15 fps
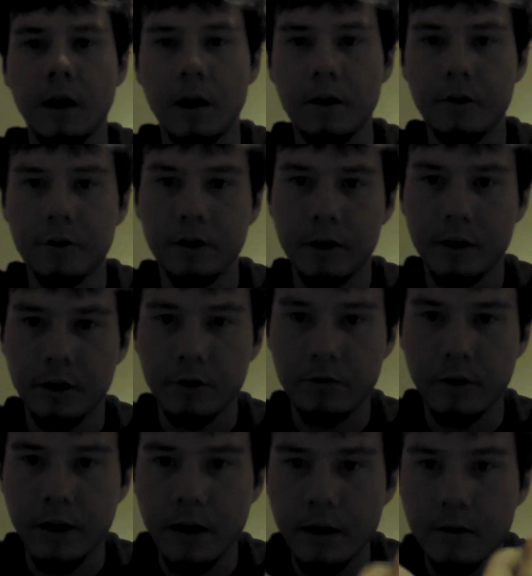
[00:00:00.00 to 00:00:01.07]
and you're gonna
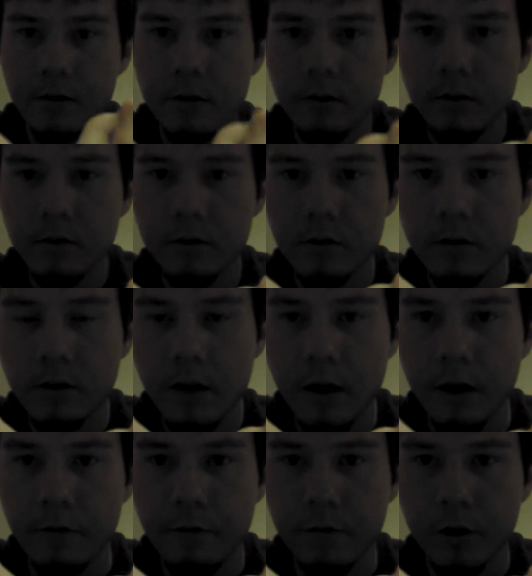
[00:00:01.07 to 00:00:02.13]
create
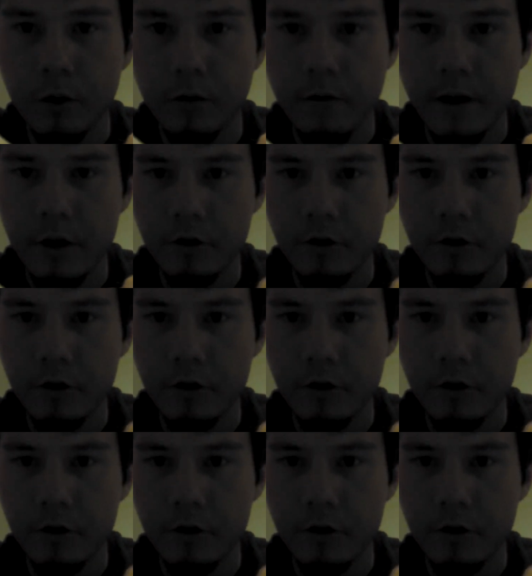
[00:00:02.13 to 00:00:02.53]
a flow of